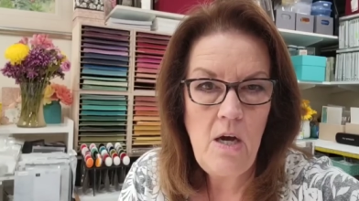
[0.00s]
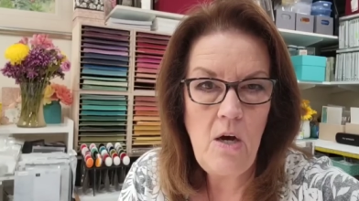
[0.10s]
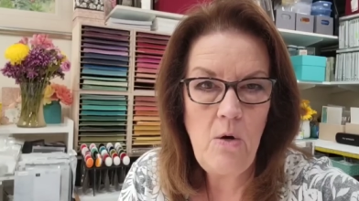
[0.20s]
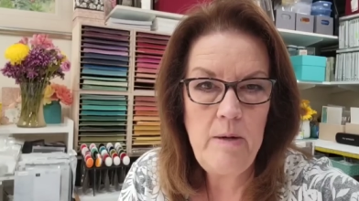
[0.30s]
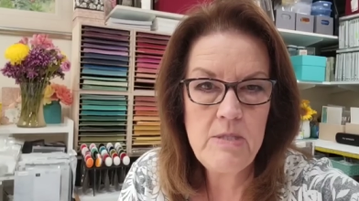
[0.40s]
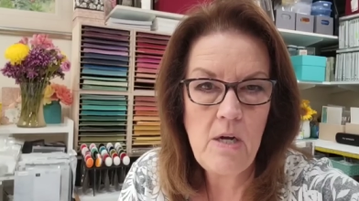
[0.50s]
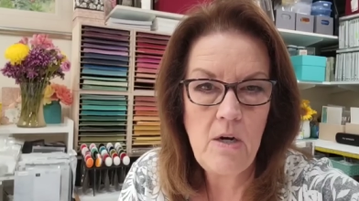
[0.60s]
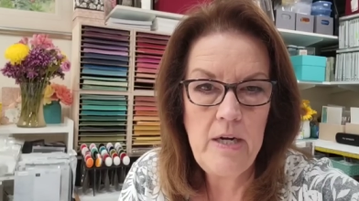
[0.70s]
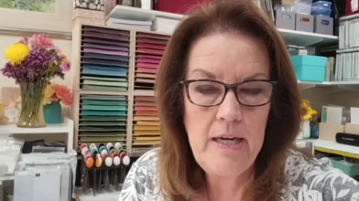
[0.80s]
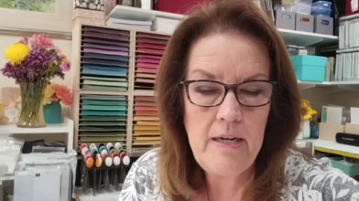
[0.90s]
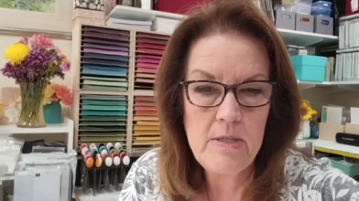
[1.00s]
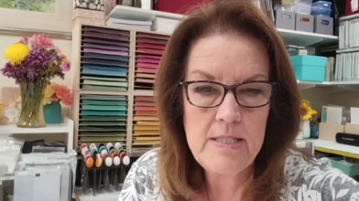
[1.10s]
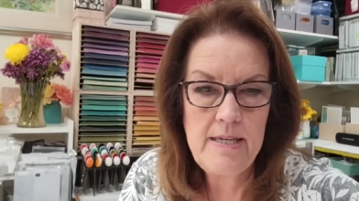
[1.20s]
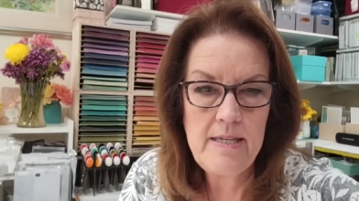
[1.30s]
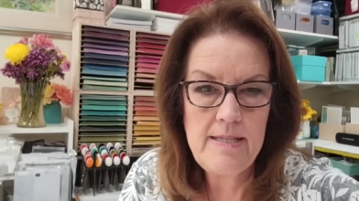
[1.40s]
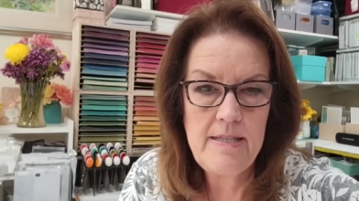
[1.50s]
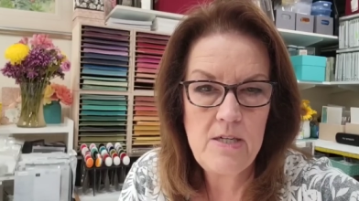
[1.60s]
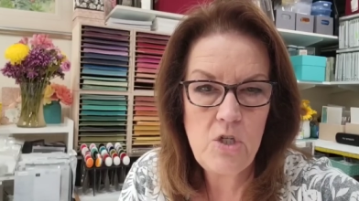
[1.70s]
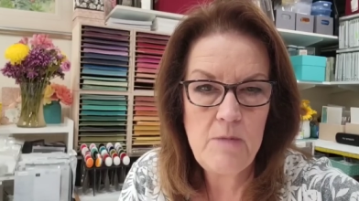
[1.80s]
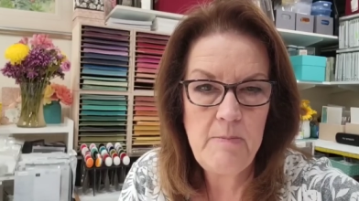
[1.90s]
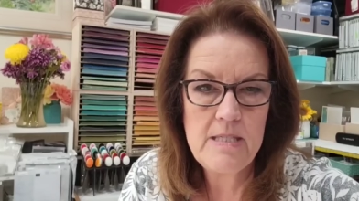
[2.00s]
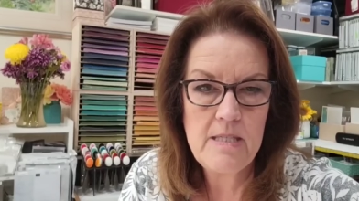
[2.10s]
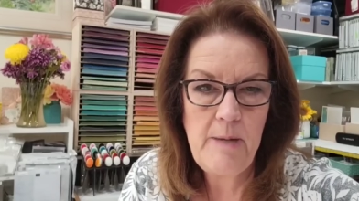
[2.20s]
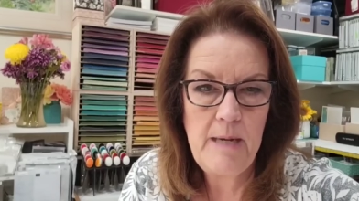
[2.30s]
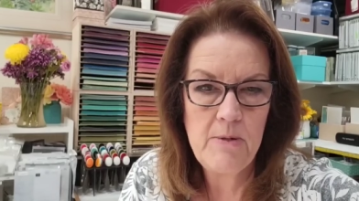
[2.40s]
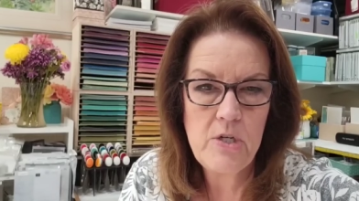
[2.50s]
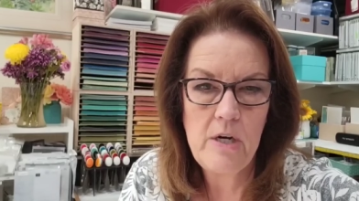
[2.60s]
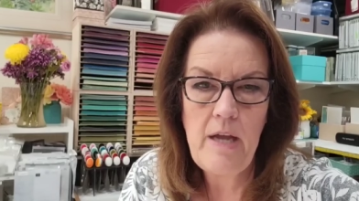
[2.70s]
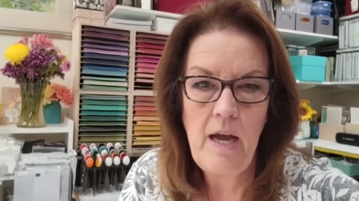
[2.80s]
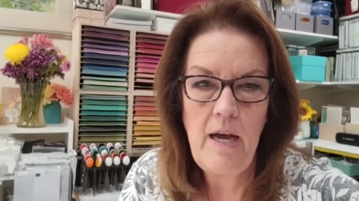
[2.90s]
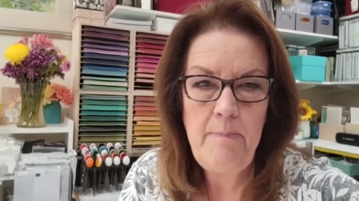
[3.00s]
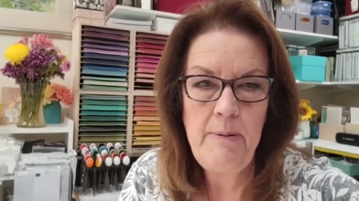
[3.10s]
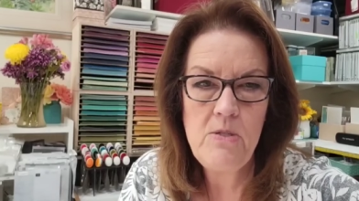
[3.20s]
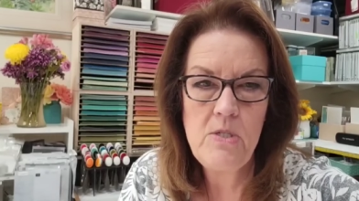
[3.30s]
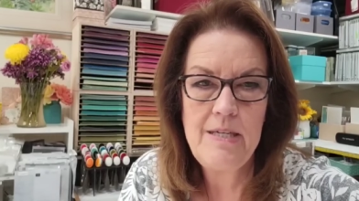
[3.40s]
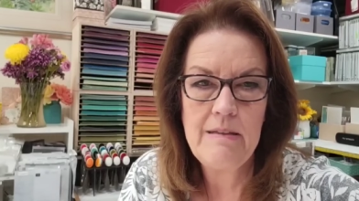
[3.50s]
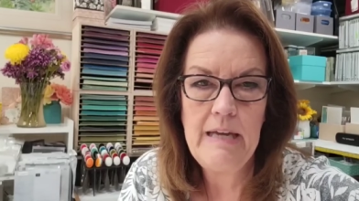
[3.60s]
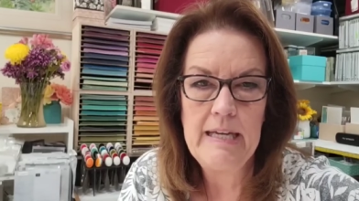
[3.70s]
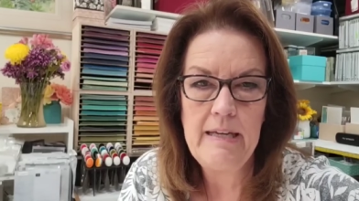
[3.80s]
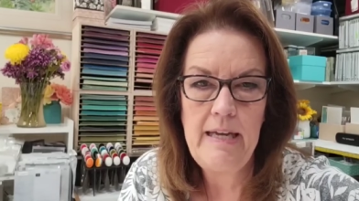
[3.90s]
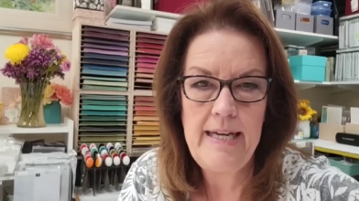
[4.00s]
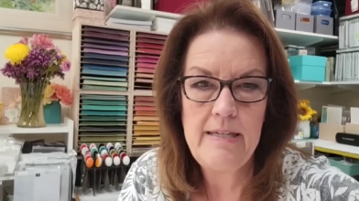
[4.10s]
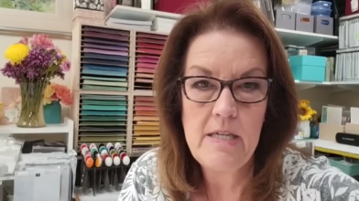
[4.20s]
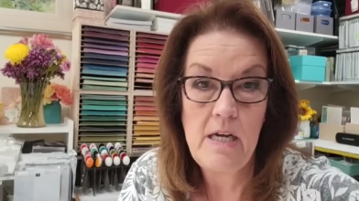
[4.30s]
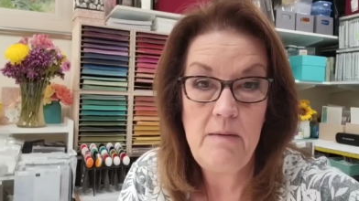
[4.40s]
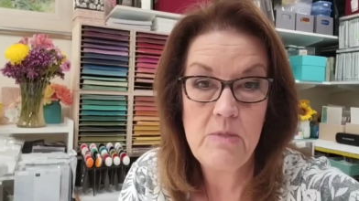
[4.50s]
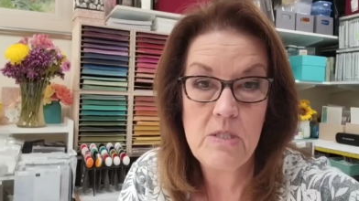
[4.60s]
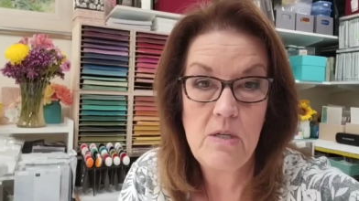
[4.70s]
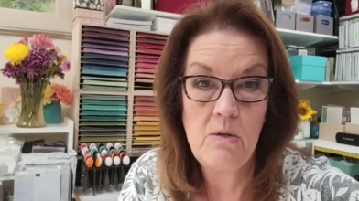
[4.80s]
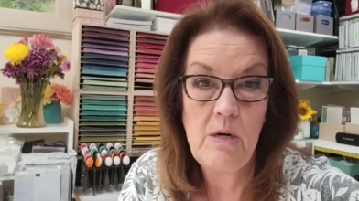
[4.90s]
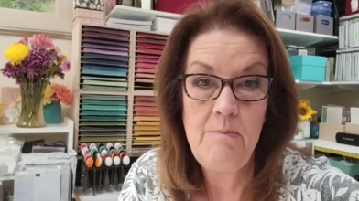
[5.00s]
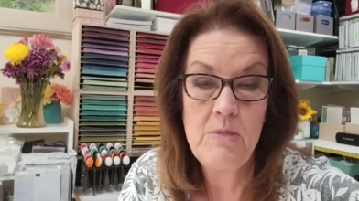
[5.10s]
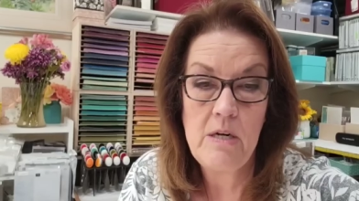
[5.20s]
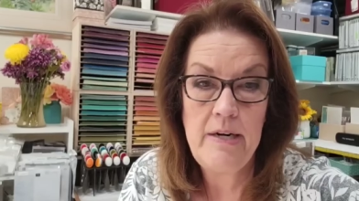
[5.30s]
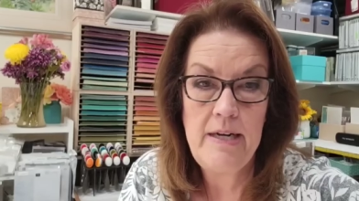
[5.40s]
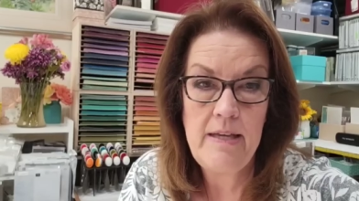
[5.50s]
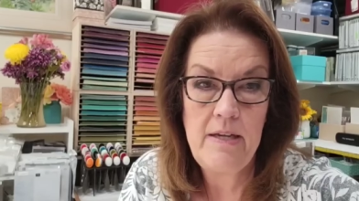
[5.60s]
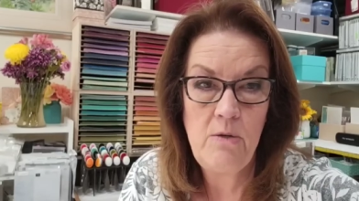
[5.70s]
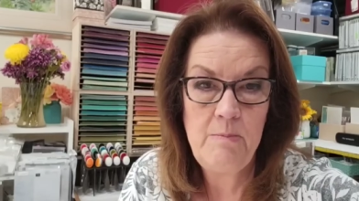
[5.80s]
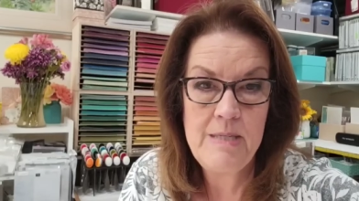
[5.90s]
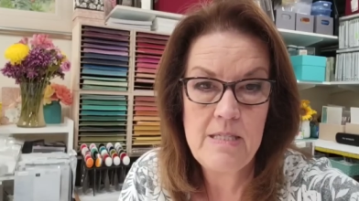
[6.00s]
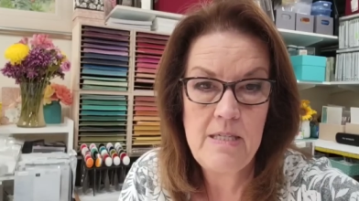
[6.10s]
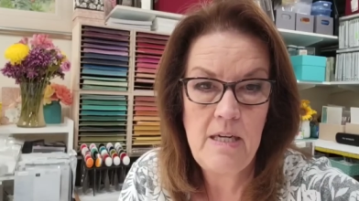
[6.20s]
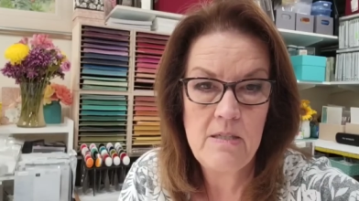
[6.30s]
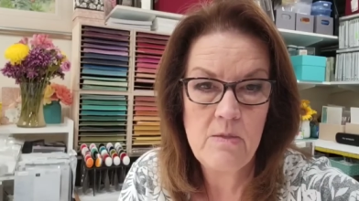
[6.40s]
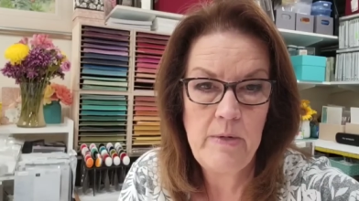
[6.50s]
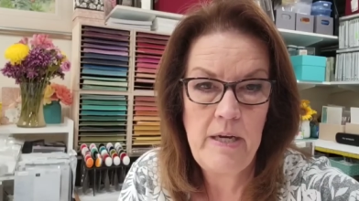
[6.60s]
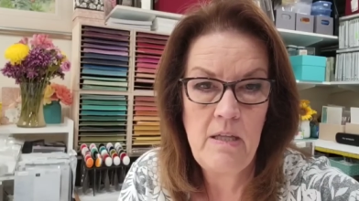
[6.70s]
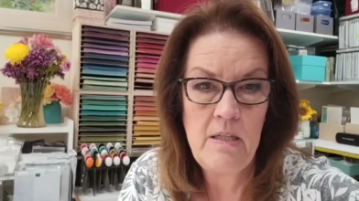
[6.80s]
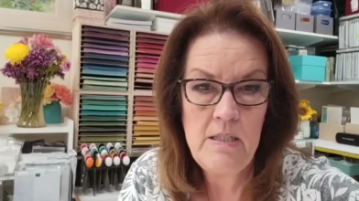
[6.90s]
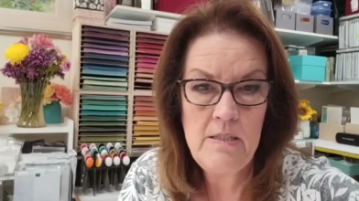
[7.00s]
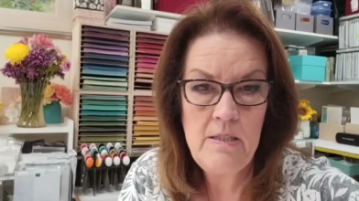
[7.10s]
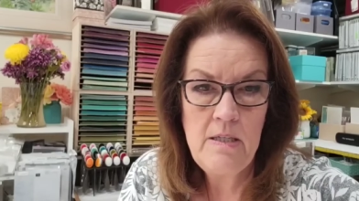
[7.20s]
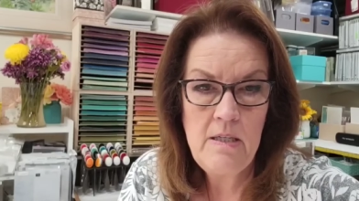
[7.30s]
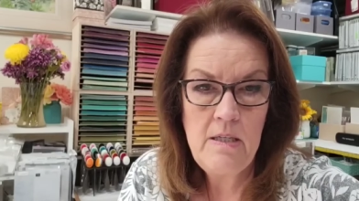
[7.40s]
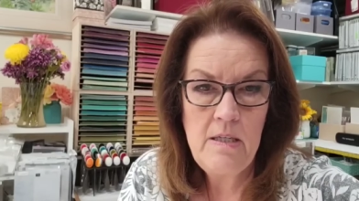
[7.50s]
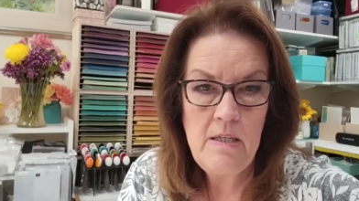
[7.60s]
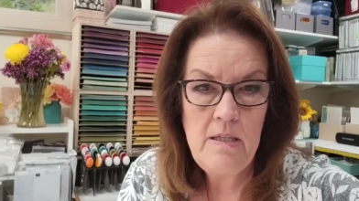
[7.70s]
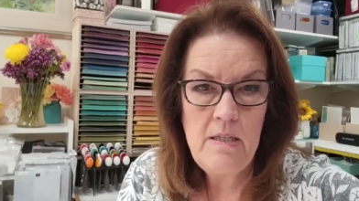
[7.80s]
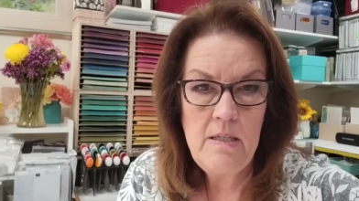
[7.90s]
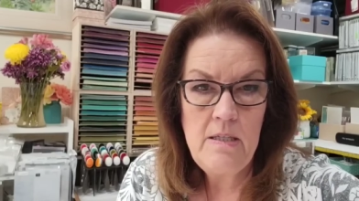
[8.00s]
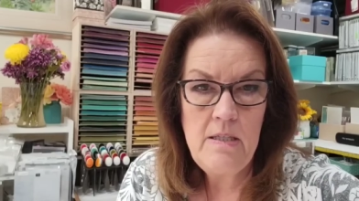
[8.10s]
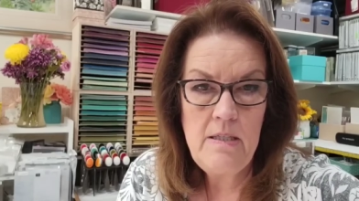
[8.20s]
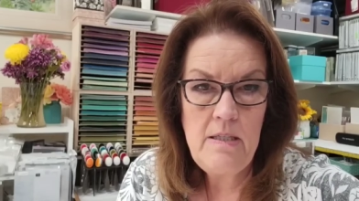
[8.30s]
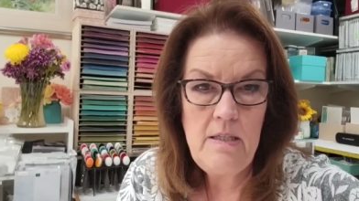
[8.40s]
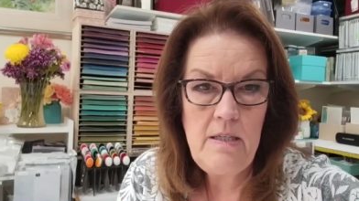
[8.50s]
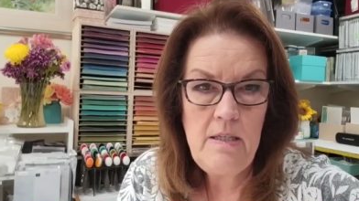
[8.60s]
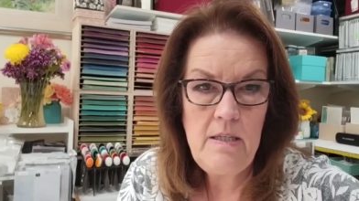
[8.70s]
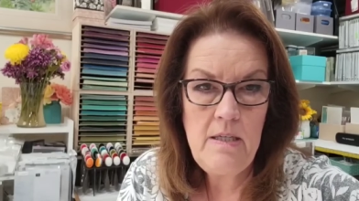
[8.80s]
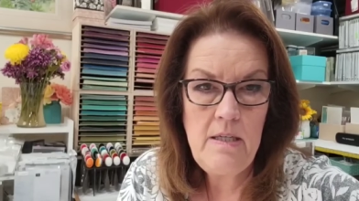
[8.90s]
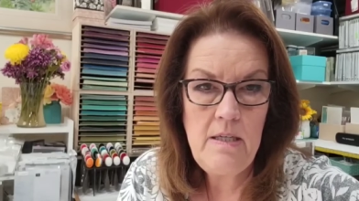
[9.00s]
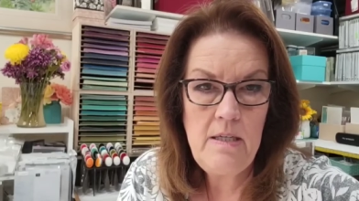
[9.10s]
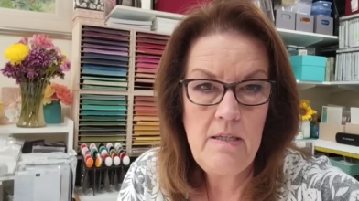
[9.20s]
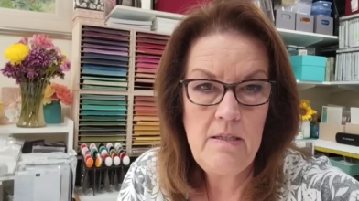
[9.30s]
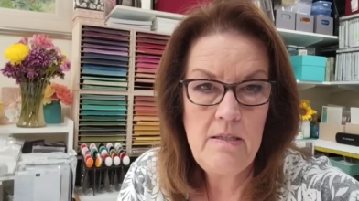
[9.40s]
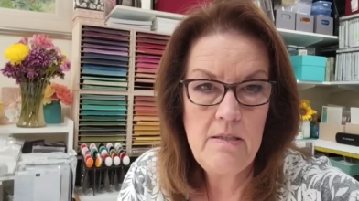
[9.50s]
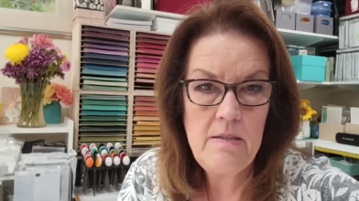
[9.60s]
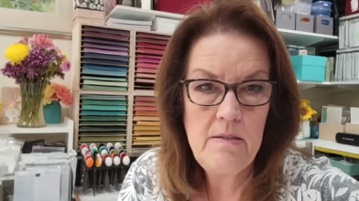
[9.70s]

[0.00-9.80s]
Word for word: Oh, I'm sorry. Chris Ann said that she missed the paper share. Yeah, I posted it like eight times, so I'm sorry that you missed it as well. And